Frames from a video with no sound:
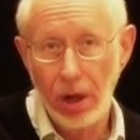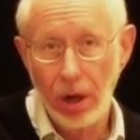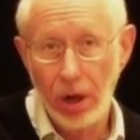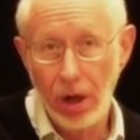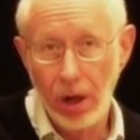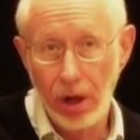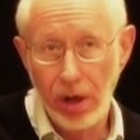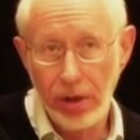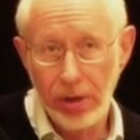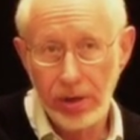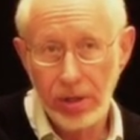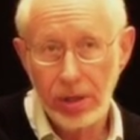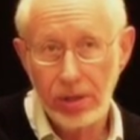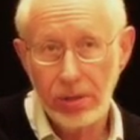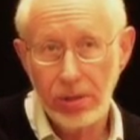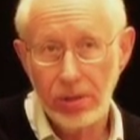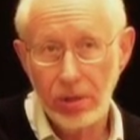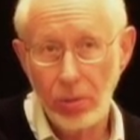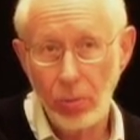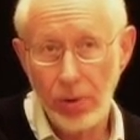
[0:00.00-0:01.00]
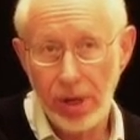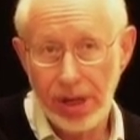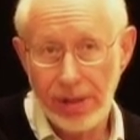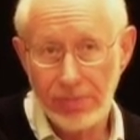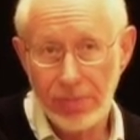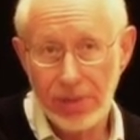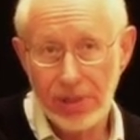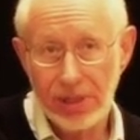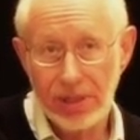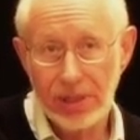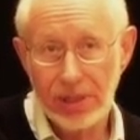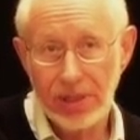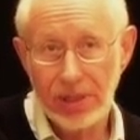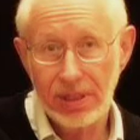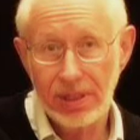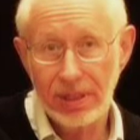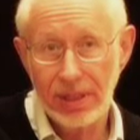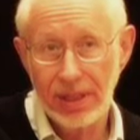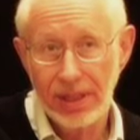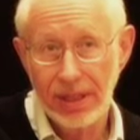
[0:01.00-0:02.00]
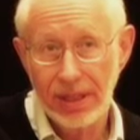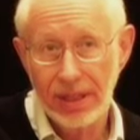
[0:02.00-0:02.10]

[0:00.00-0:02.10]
on the way businesses